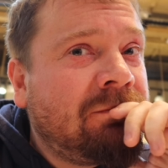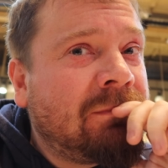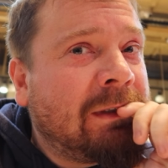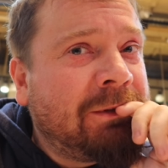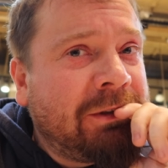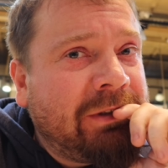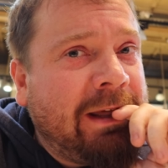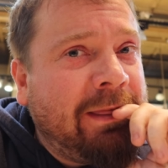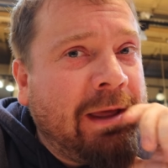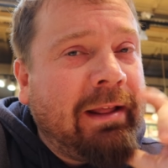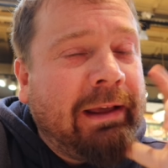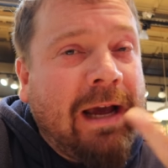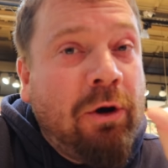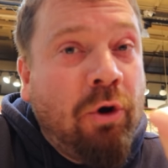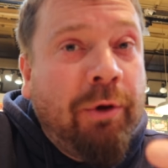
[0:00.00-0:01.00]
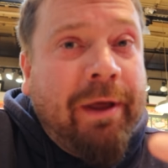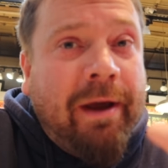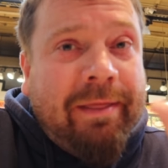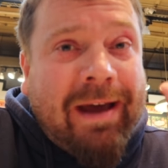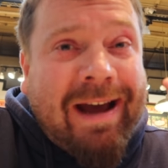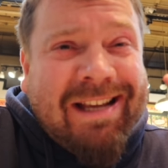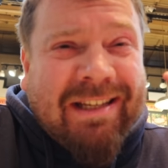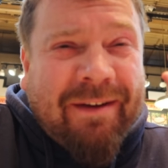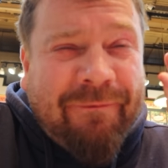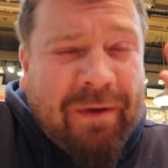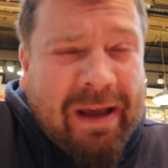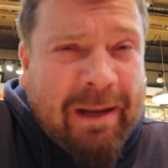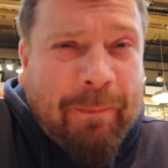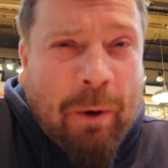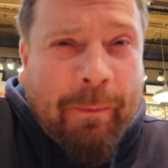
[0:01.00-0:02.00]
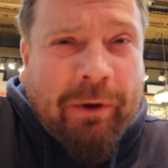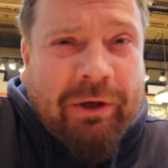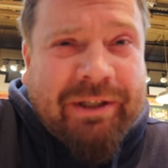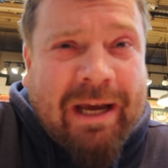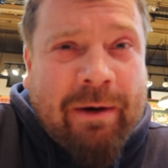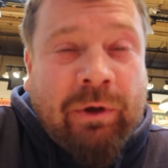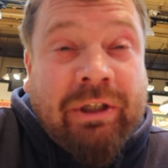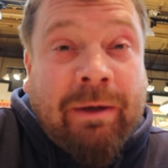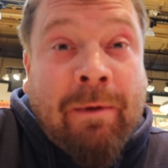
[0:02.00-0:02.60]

I'm just trying to think, like, I know that is a very popular sandwich